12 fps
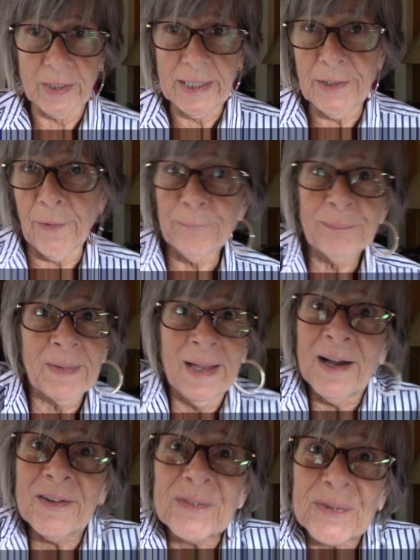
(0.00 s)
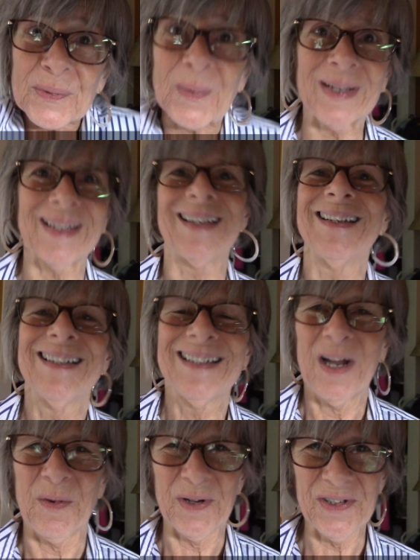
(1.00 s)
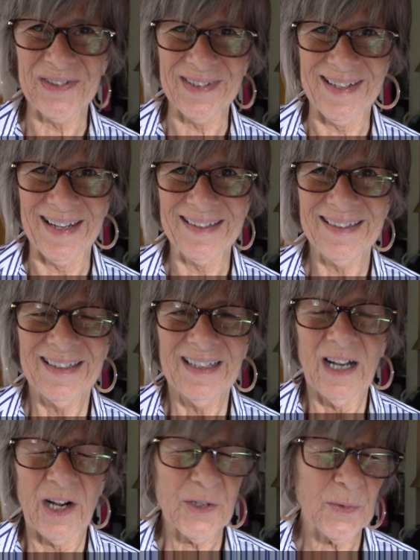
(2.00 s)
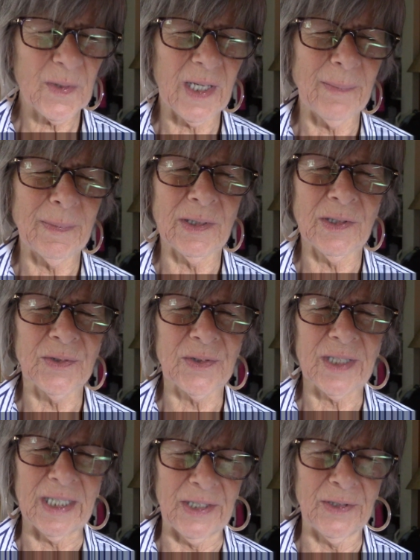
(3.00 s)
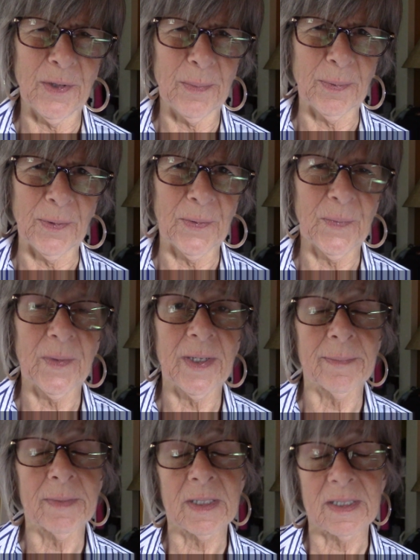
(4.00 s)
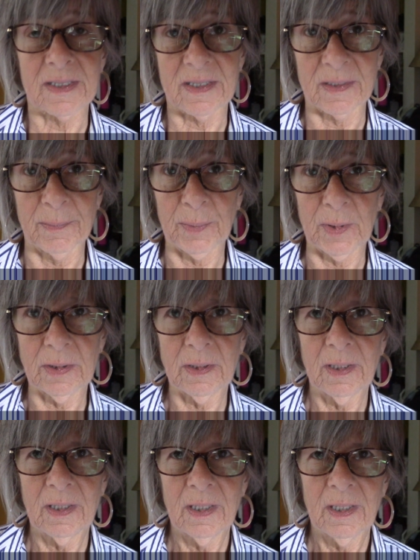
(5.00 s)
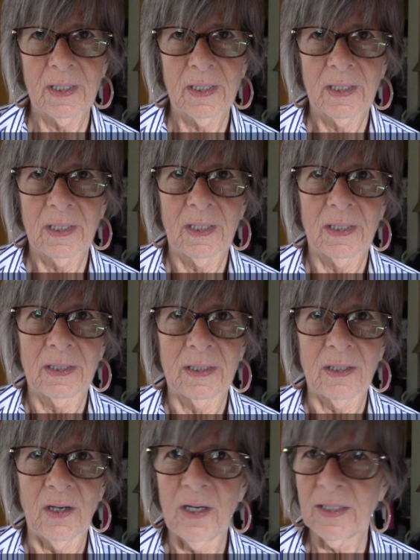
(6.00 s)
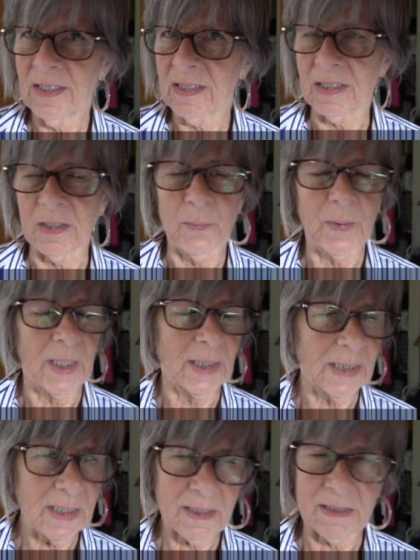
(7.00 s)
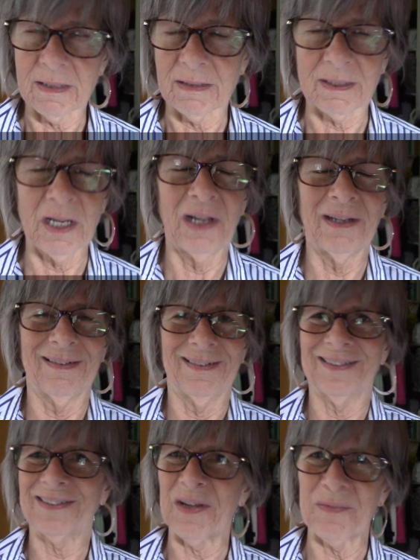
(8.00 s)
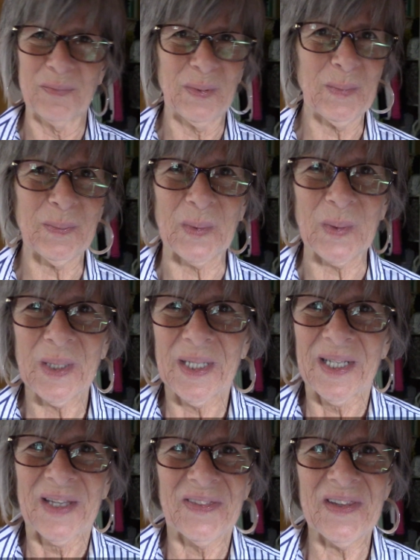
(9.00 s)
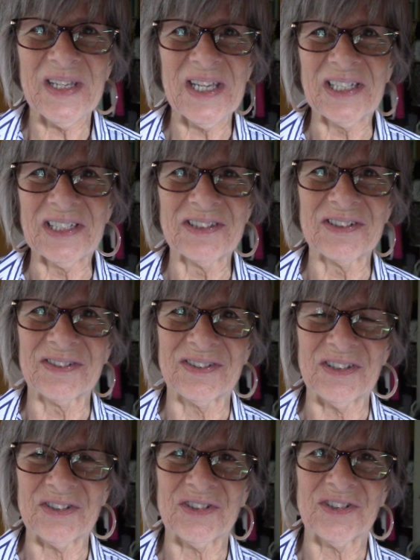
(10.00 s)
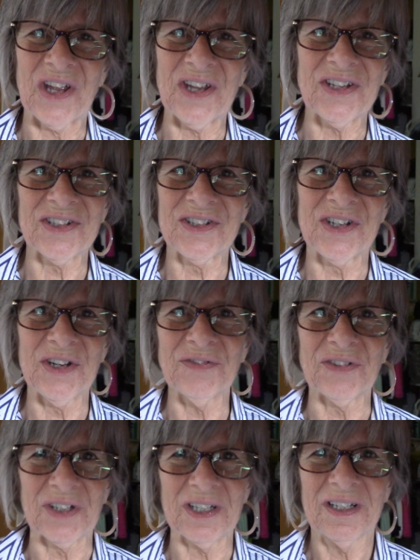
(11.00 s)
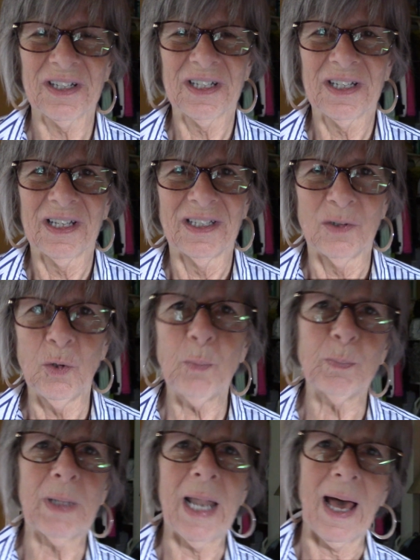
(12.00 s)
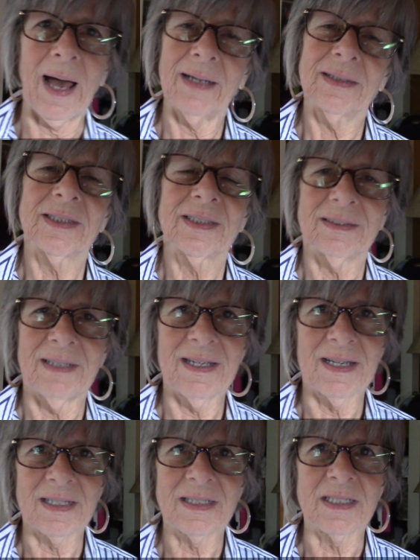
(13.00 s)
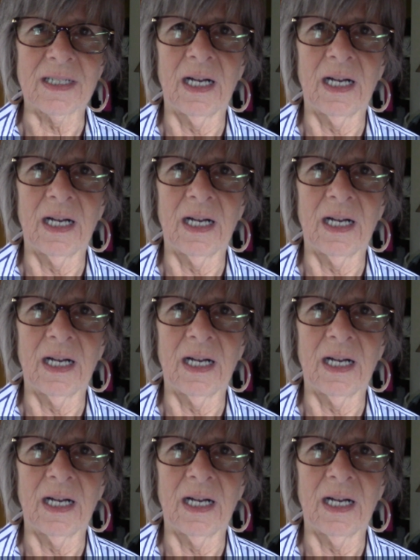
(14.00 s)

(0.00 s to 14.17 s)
Keto Under 20. How are you today? Are you keeping your keto program simple? Honestly, when I listen to some people, they get into such scientific hoopla. And,